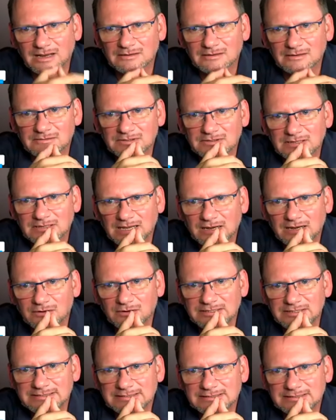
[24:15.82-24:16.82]
how
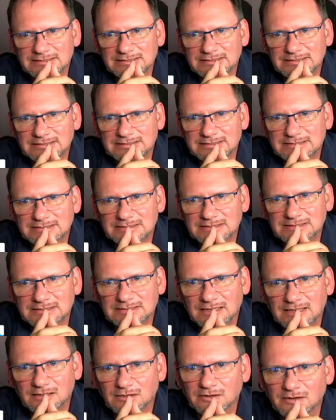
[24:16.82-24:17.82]
is it? It's
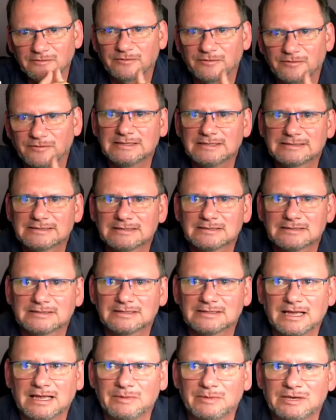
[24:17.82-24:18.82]
a lot of things that,
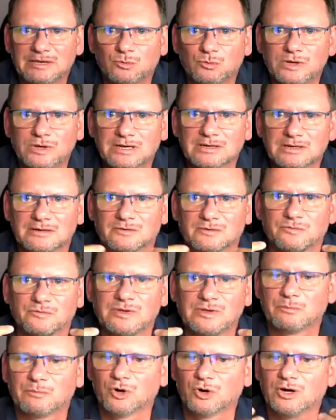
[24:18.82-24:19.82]
I mean, we are
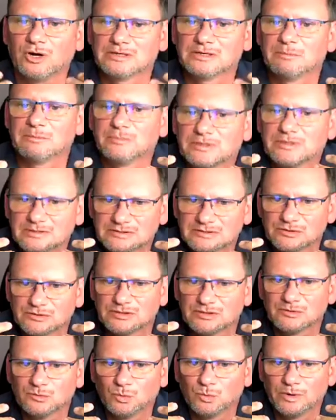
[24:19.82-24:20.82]
brought up in a
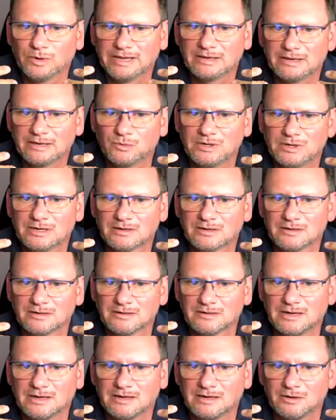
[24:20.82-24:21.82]
certain way. We
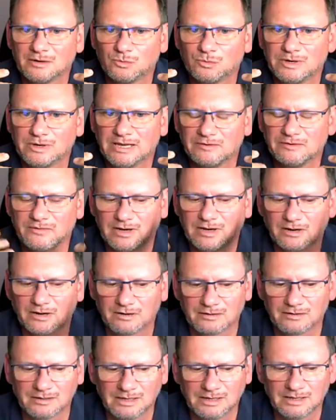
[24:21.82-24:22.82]
have
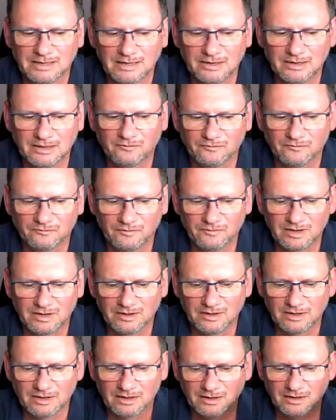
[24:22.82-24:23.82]
our
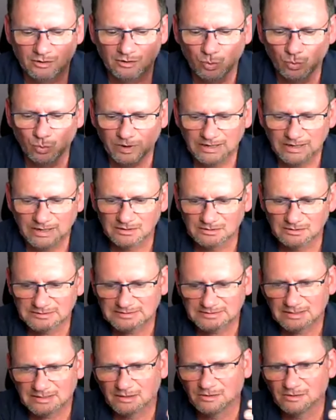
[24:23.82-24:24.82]

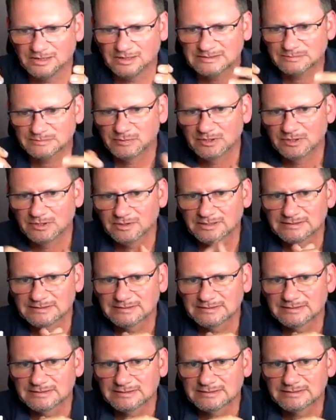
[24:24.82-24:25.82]
values, our
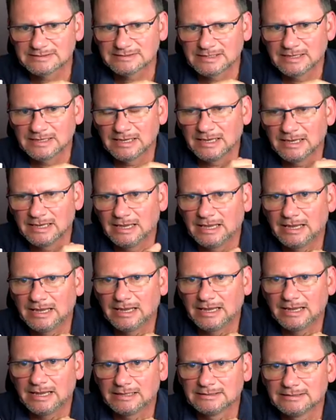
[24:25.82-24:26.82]
experiences,
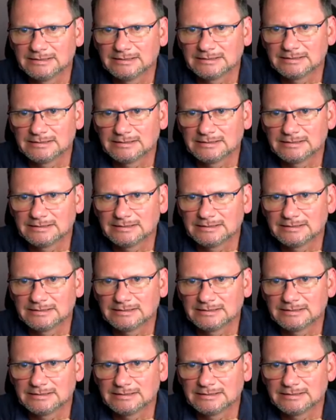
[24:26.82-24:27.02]
and